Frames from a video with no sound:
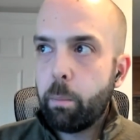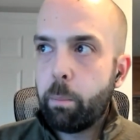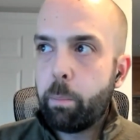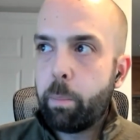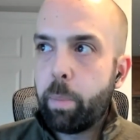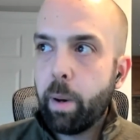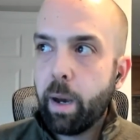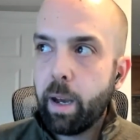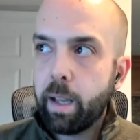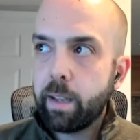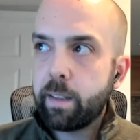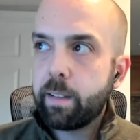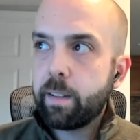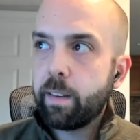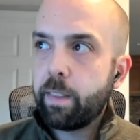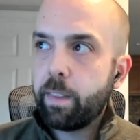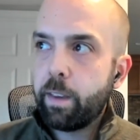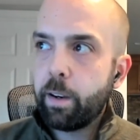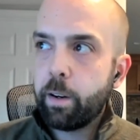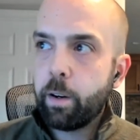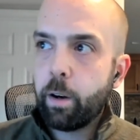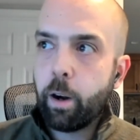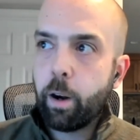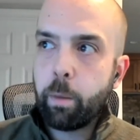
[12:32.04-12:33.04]
But
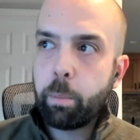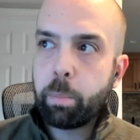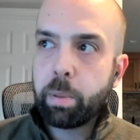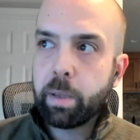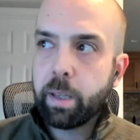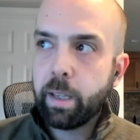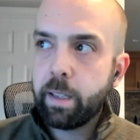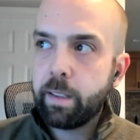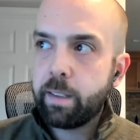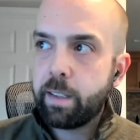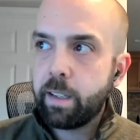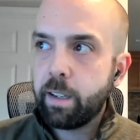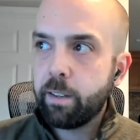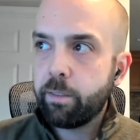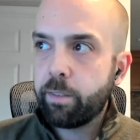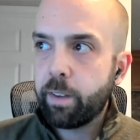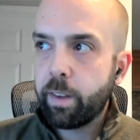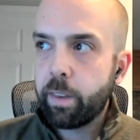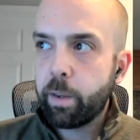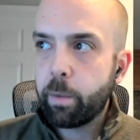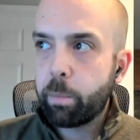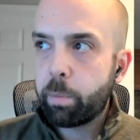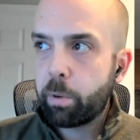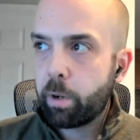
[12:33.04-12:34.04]
there are plenty of
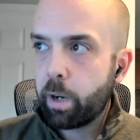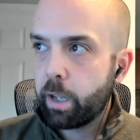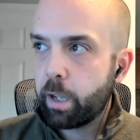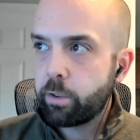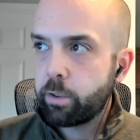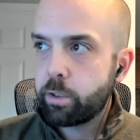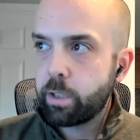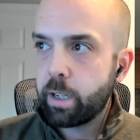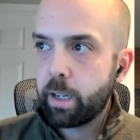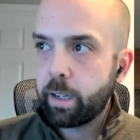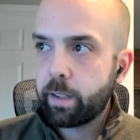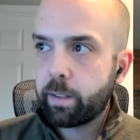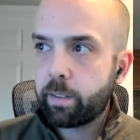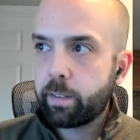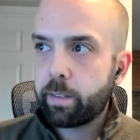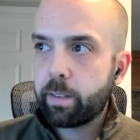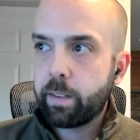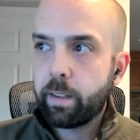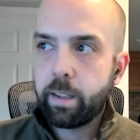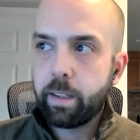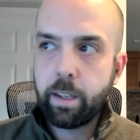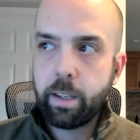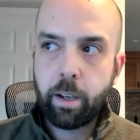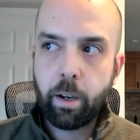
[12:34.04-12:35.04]
other projects,
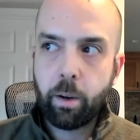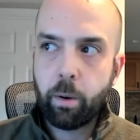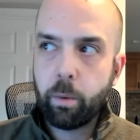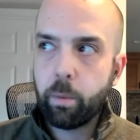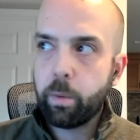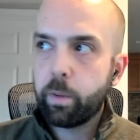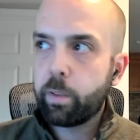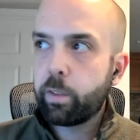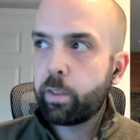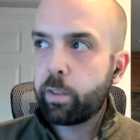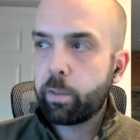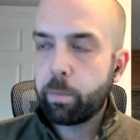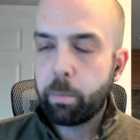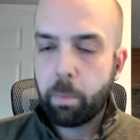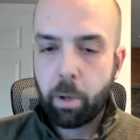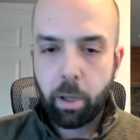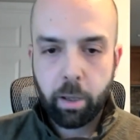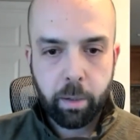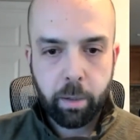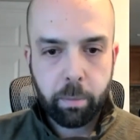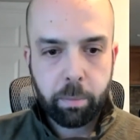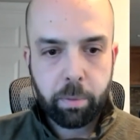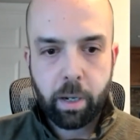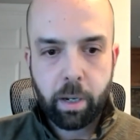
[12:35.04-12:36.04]
you know,
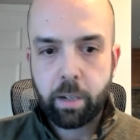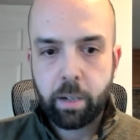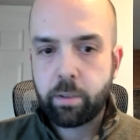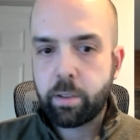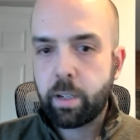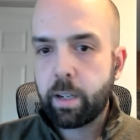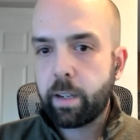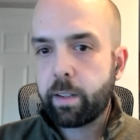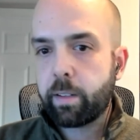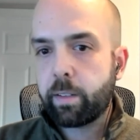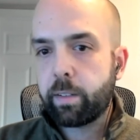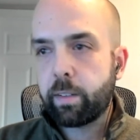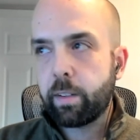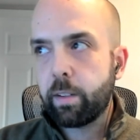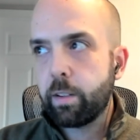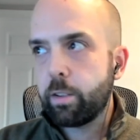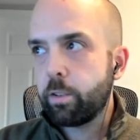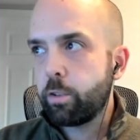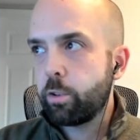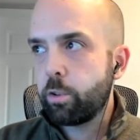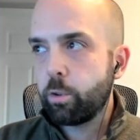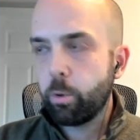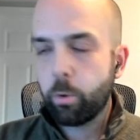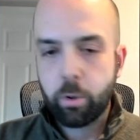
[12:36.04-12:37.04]
smaller projects,
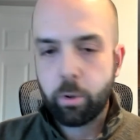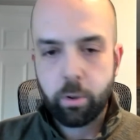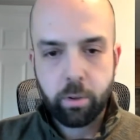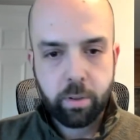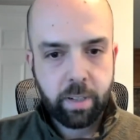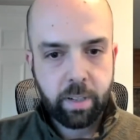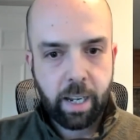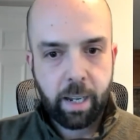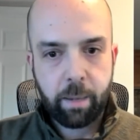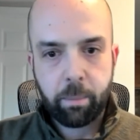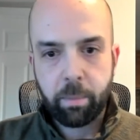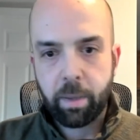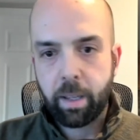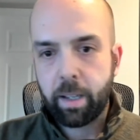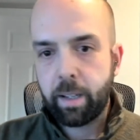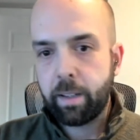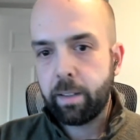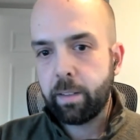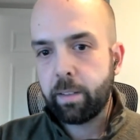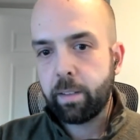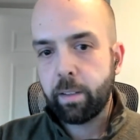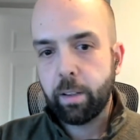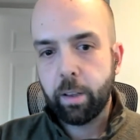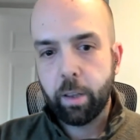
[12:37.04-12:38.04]
shorter
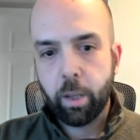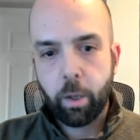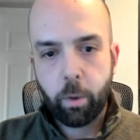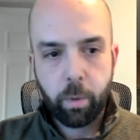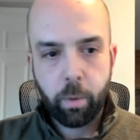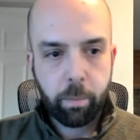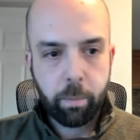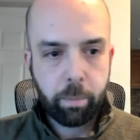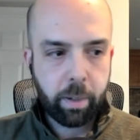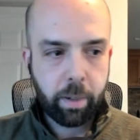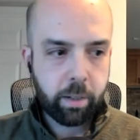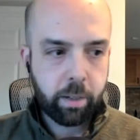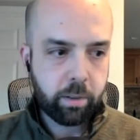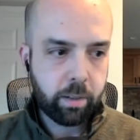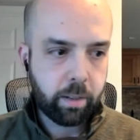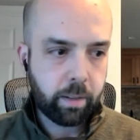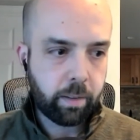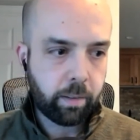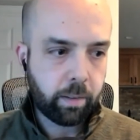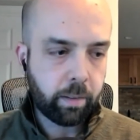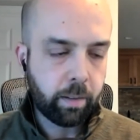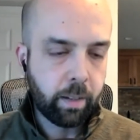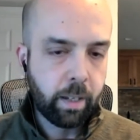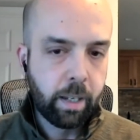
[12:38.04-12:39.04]
timelines, lower
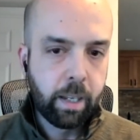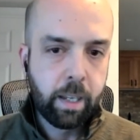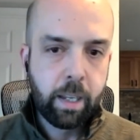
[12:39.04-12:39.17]
budgets,